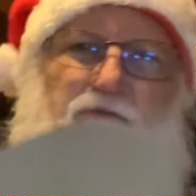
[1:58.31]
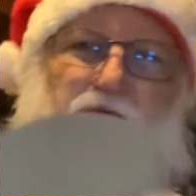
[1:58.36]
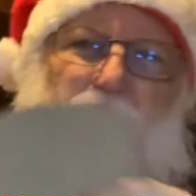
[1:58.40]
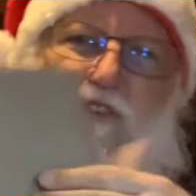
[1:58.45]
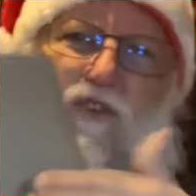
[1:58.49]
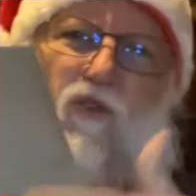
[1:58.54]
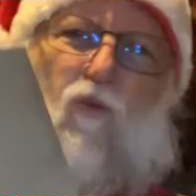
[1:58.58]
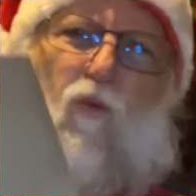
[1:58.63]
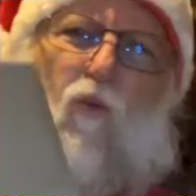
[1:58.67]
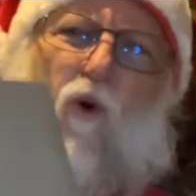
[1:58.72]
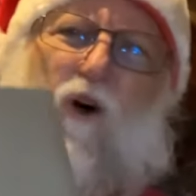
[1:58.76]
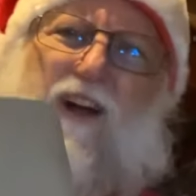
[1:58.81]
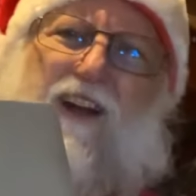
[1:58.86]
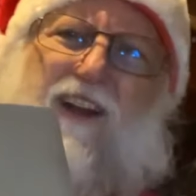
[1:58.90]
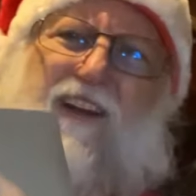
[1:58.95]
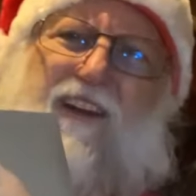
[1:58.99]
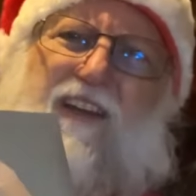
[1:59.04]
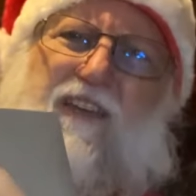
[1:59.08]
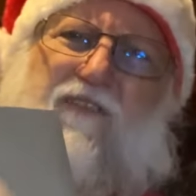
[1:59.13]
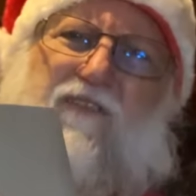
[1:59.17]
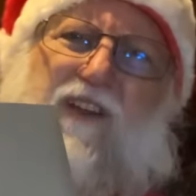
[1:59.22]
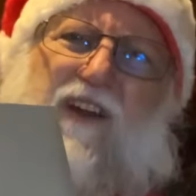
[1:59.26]
You want to
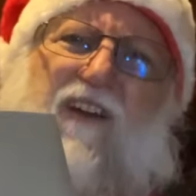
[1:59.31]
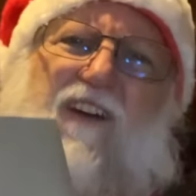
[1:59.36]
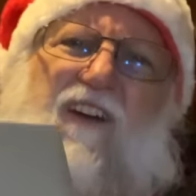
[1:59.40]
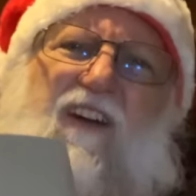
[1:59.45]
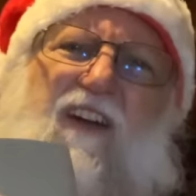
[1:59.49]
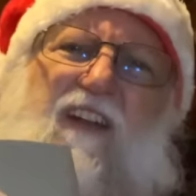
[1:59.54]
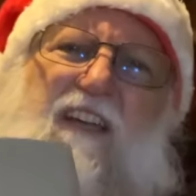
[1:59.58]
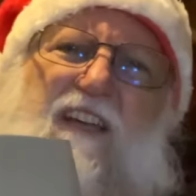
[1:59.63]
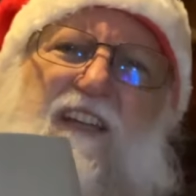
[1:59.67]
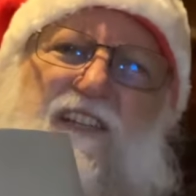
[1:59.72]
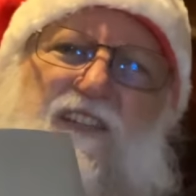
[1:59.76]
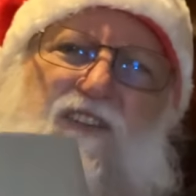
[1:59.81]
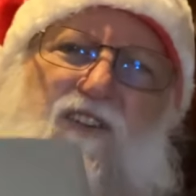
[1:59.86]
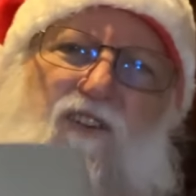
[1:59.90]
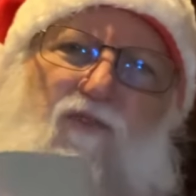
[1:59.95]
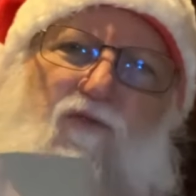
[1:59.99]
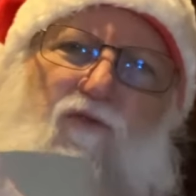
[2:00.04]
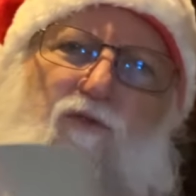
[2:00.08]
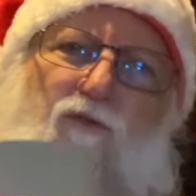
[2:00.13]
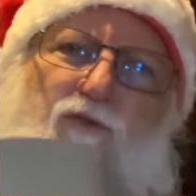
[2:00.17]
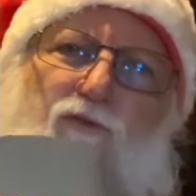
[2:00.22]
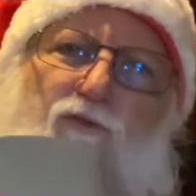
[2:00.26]
leave at least
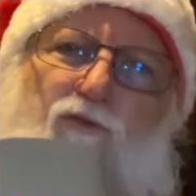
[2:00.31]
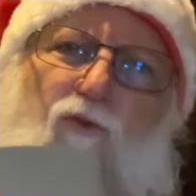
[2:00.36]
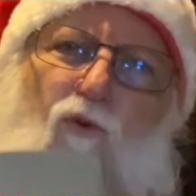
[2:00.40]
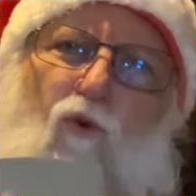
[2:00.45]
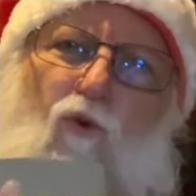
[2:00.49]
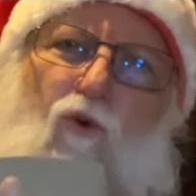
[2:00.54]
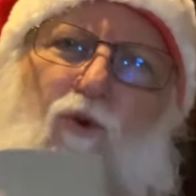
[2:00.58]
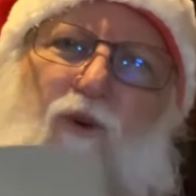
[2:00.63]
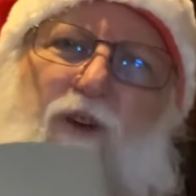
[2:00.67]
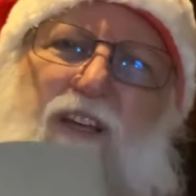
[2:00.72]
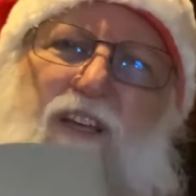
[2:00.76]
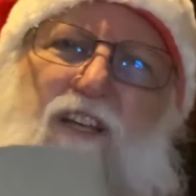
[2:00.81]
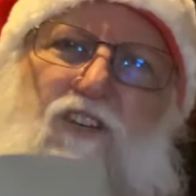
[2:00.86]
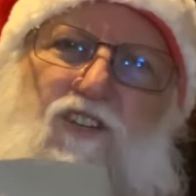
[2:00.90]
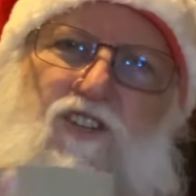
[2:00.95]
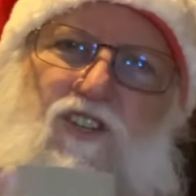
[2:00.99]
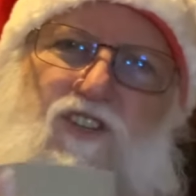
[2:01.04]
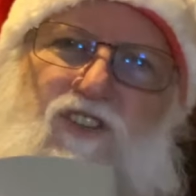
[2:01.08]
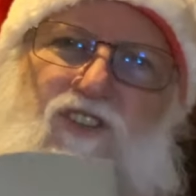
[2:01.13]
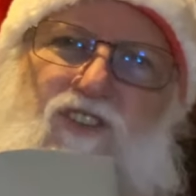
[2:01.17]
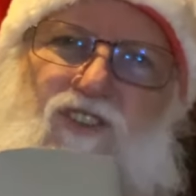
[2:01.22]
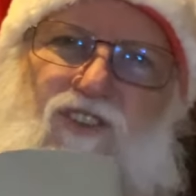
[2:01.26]
4
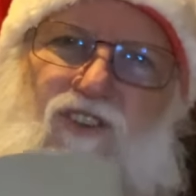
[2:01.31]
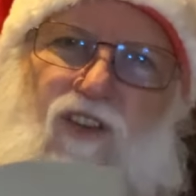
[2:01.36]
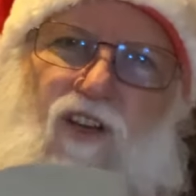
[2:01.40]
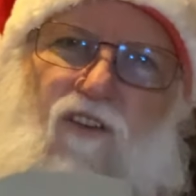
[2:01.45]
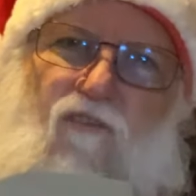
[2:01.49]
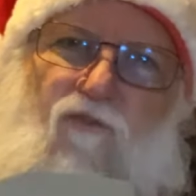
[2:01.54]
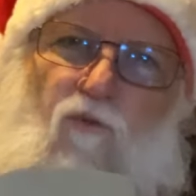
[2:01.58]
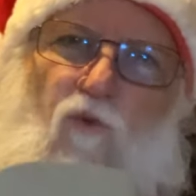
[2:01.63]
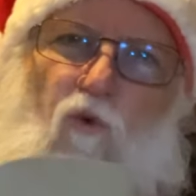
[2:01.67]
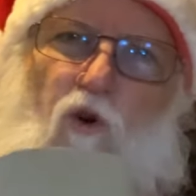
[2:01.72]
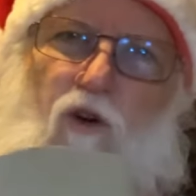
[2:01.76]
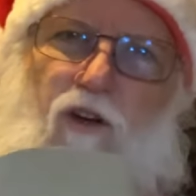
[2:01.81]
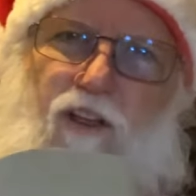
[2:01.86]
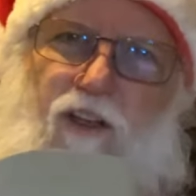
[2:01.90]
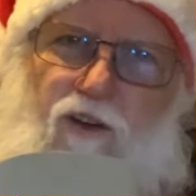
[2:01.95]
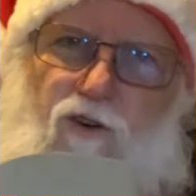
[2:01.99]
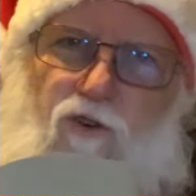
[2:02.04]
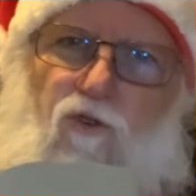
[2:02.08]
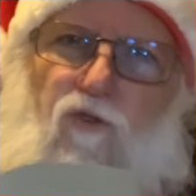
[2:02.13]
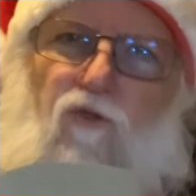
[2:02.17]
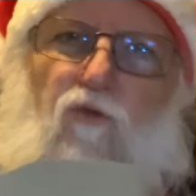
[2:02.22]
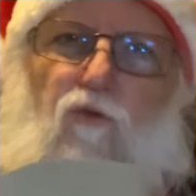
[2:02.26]
inches of wood here.